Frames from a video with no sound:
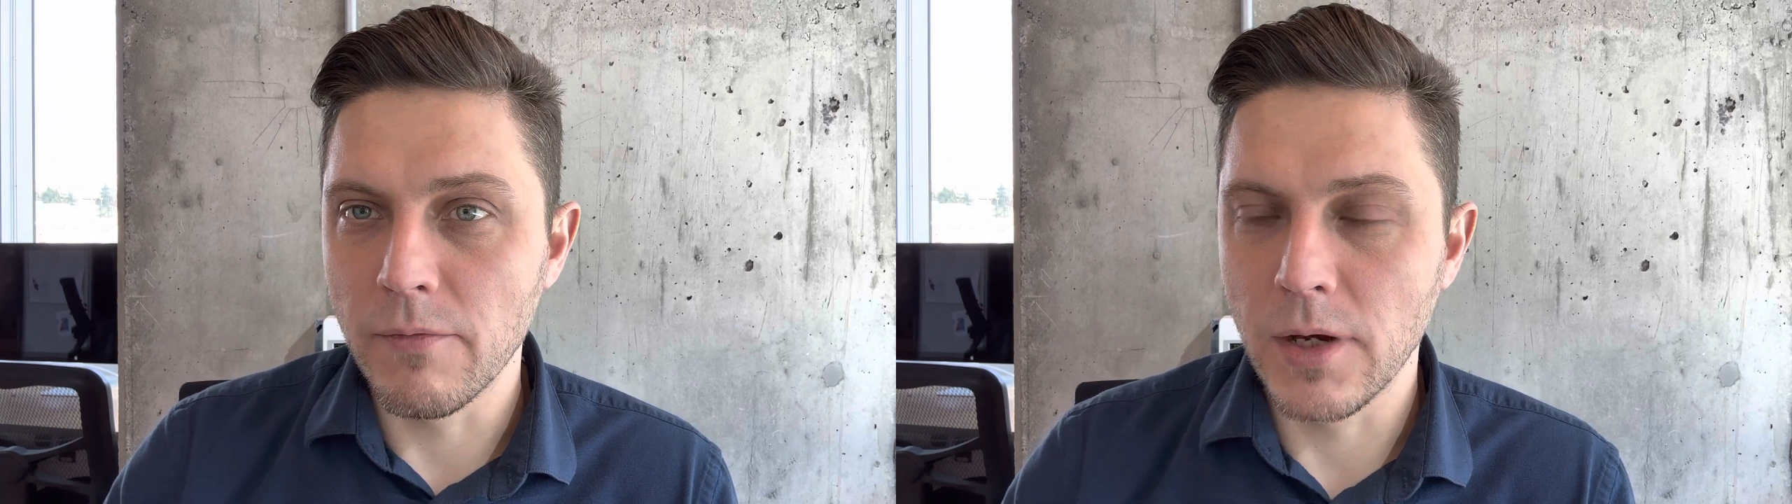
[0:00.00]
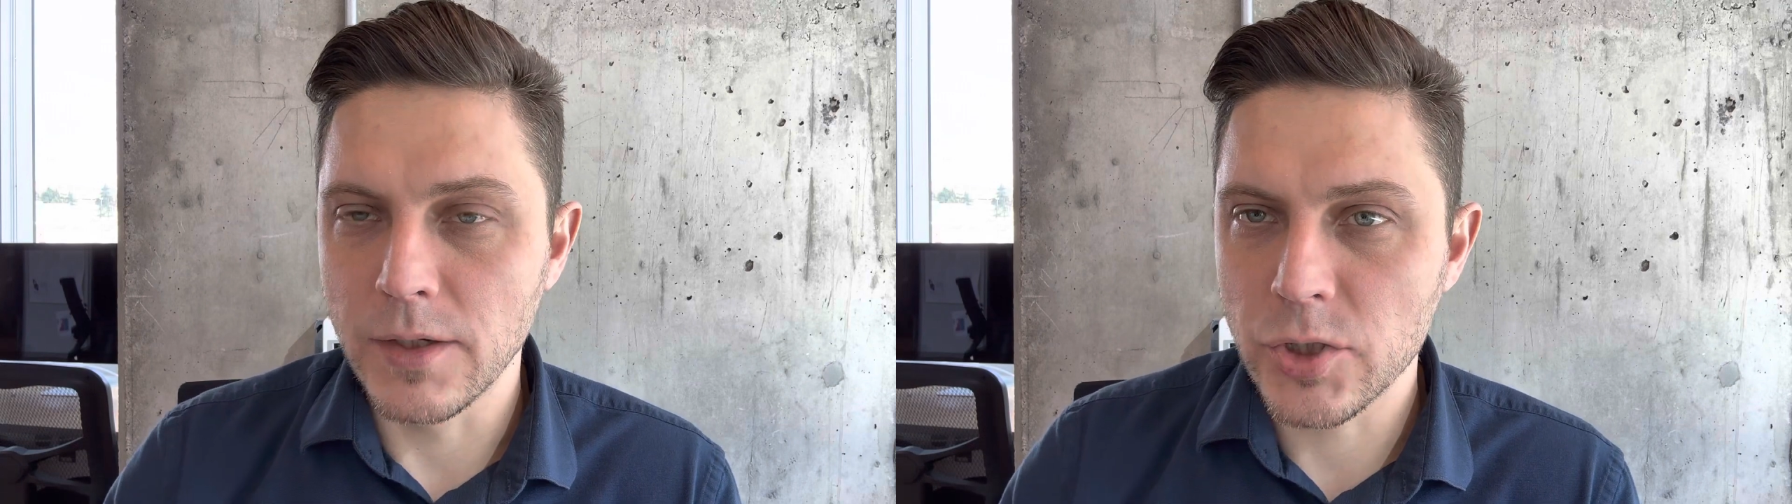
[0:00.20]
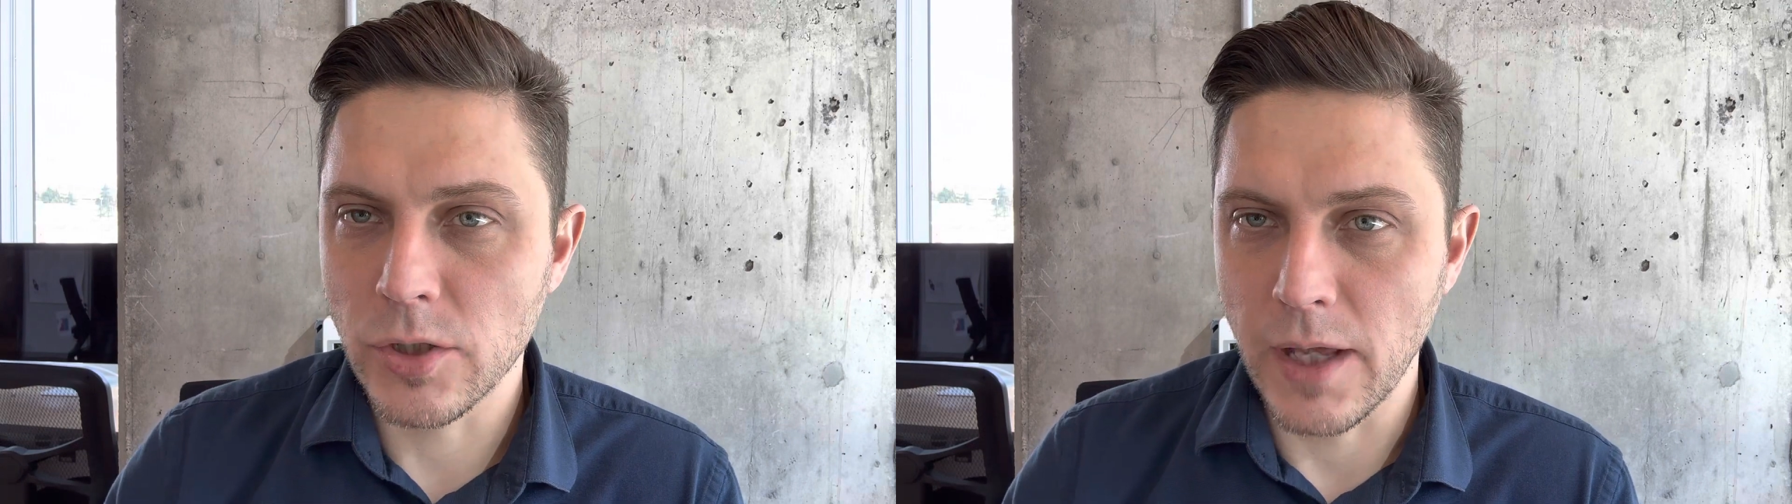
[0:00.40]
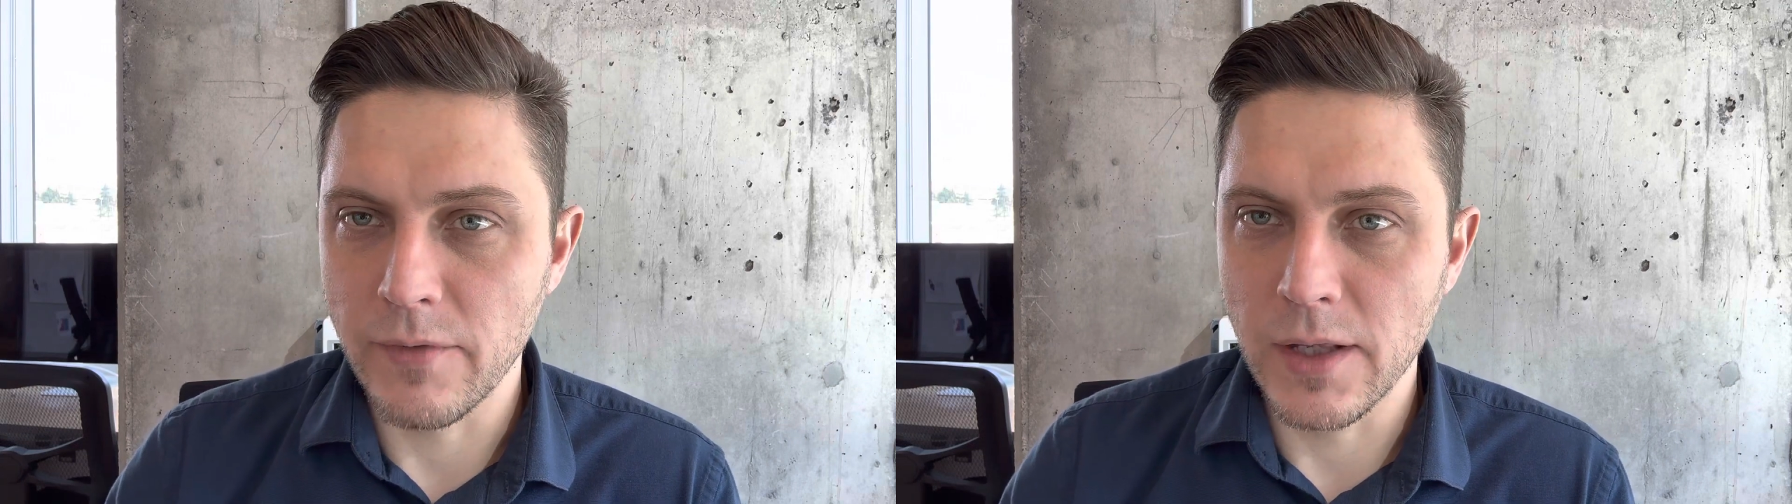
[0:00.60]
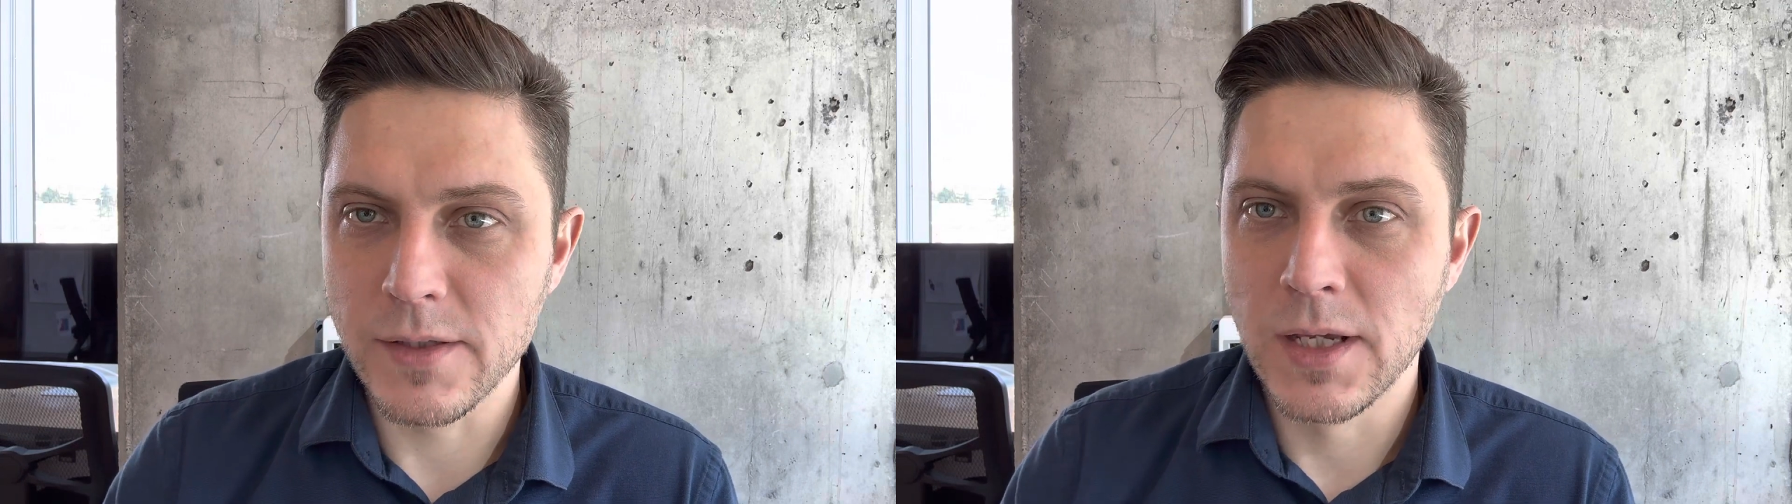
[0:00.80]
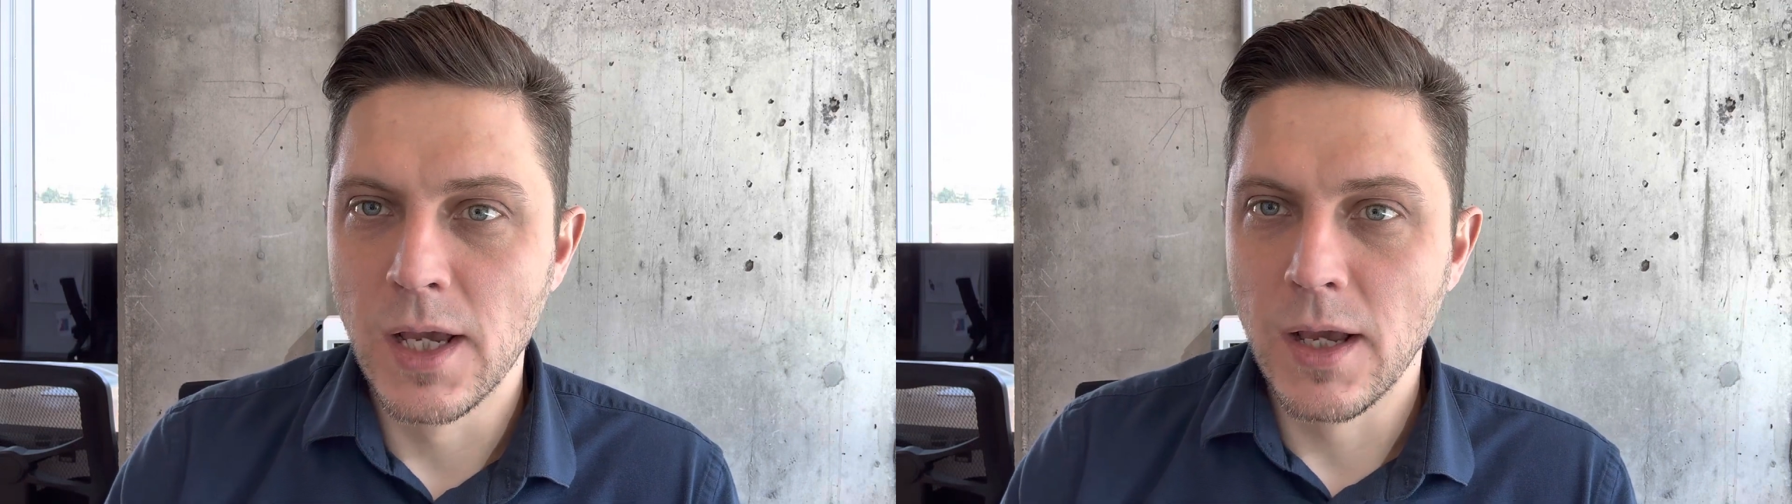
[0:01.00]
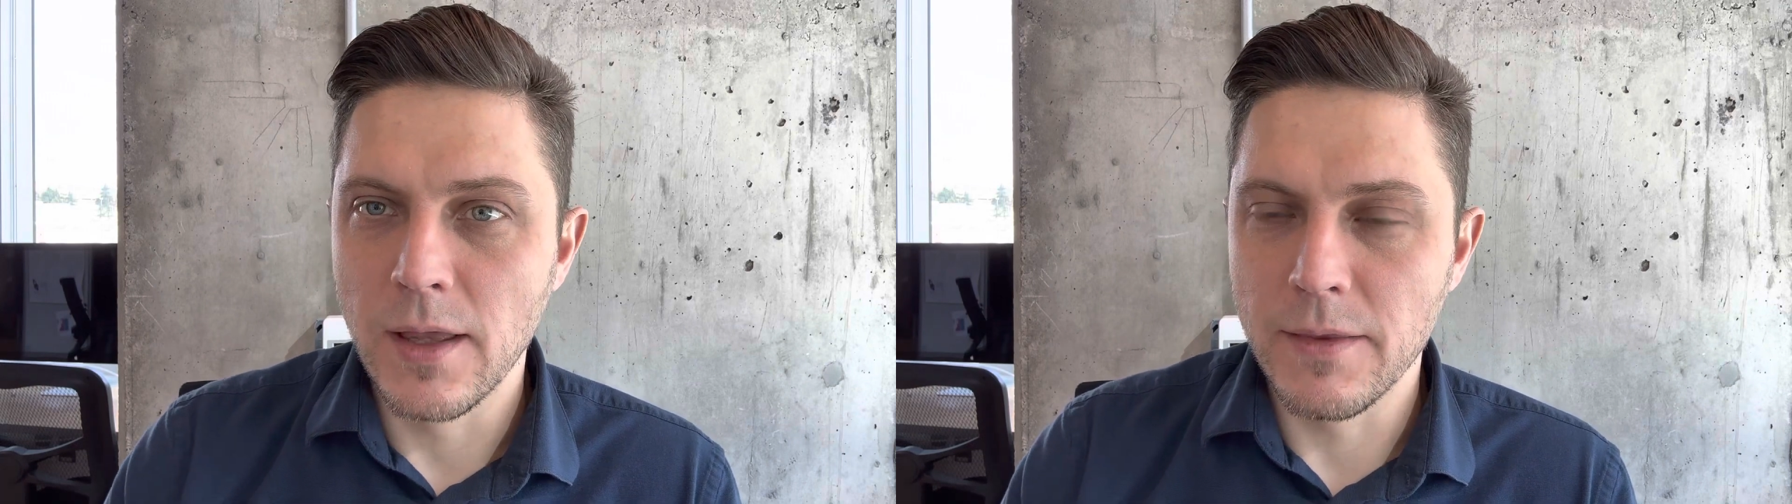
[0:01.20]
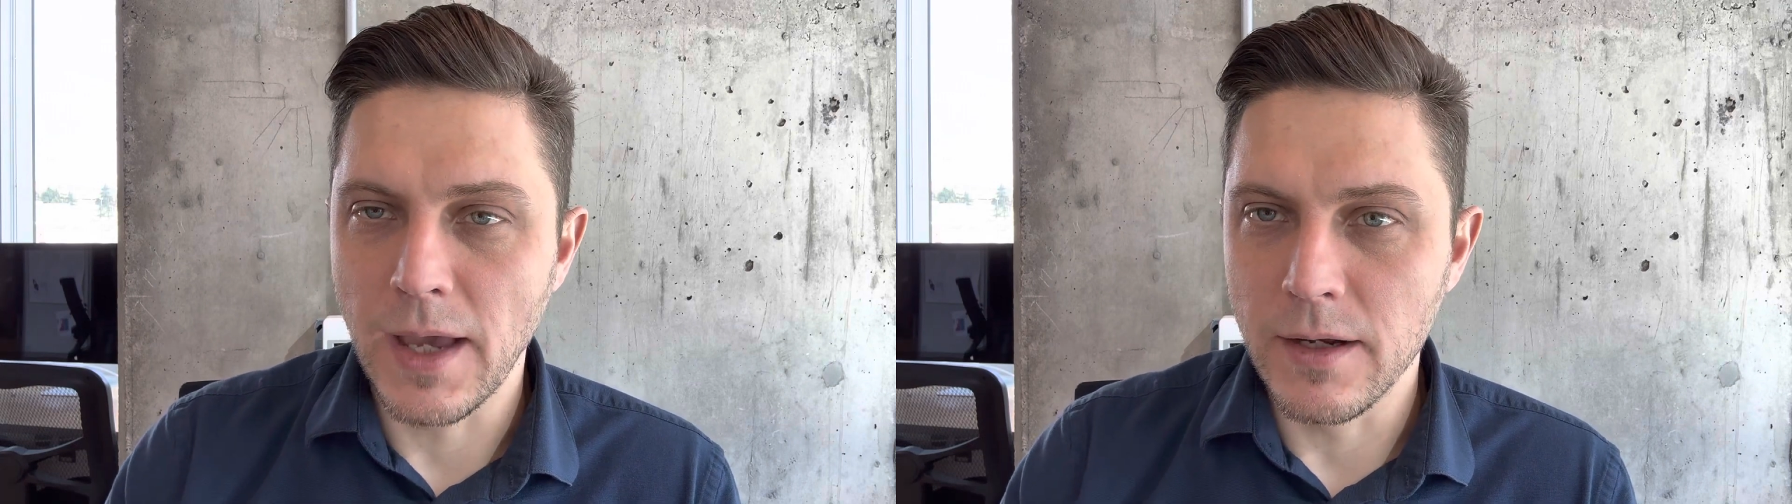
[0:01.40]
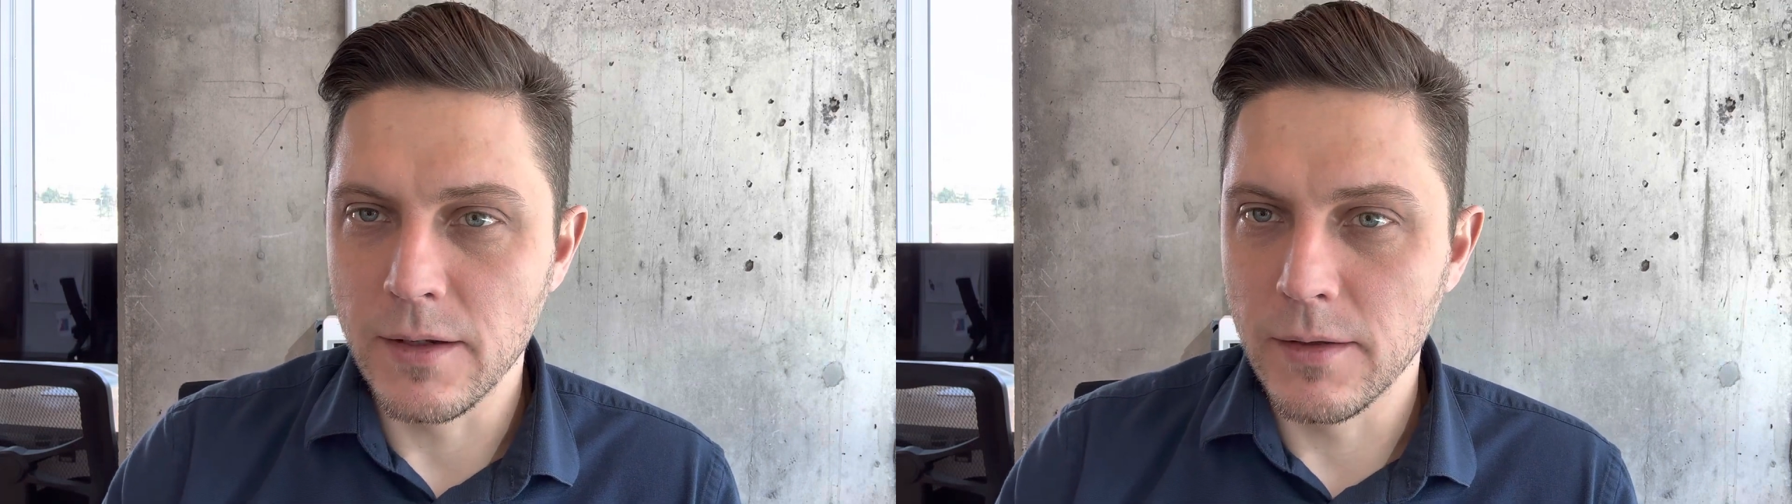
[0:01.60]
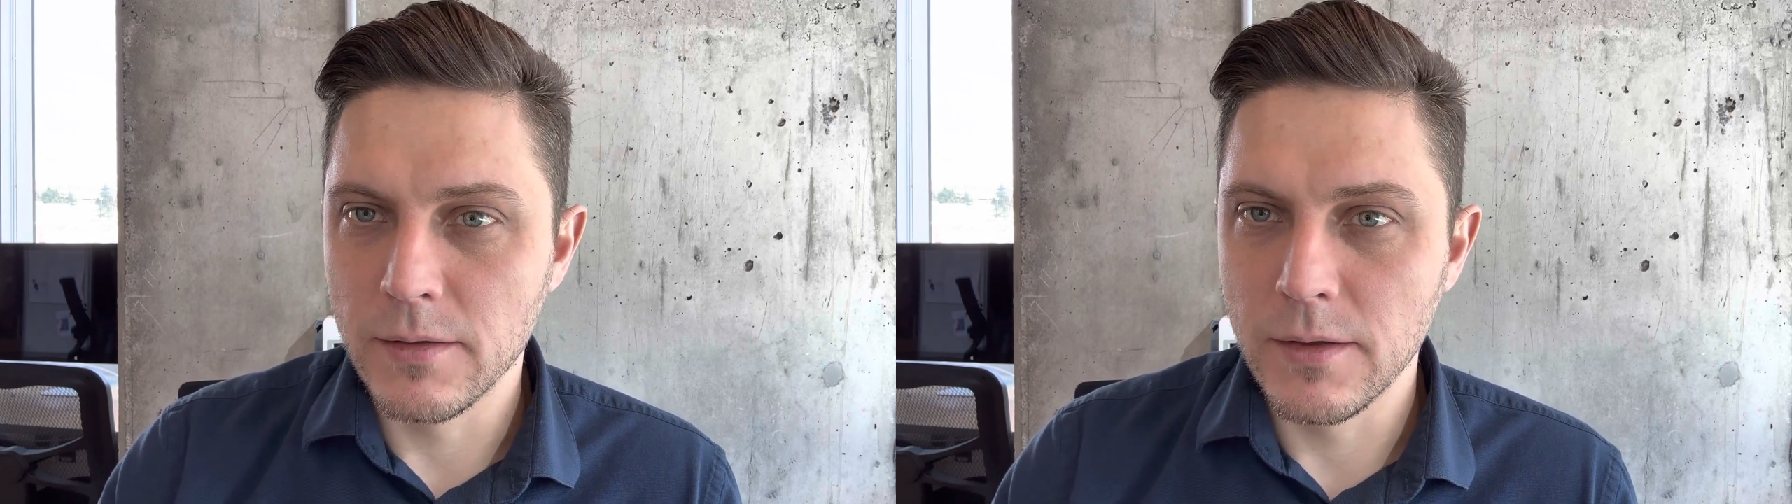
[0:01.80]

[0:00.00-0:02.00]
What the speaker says: additional evidence that